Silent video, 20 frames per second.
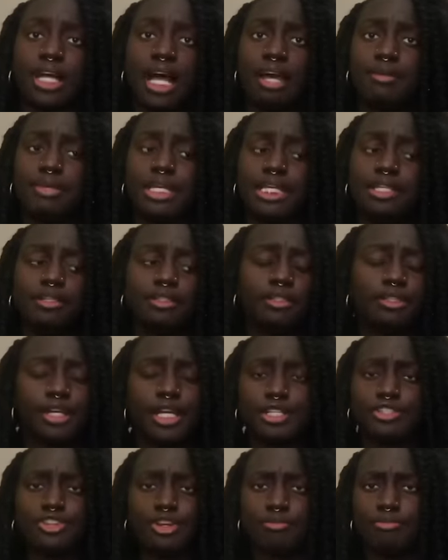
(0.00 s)
I mean,
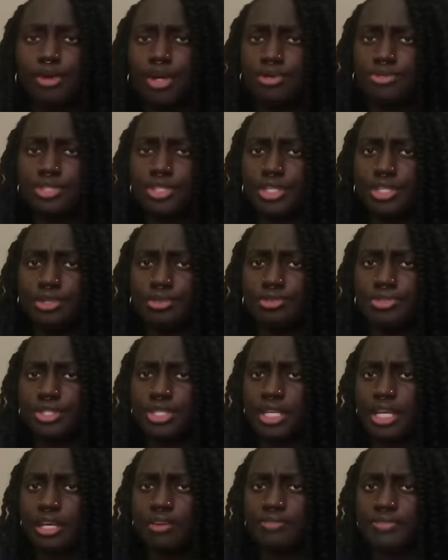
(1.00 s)
look at your most
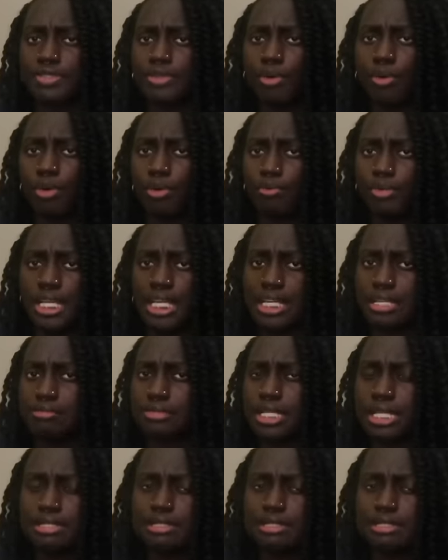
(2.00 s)
used gifs or memes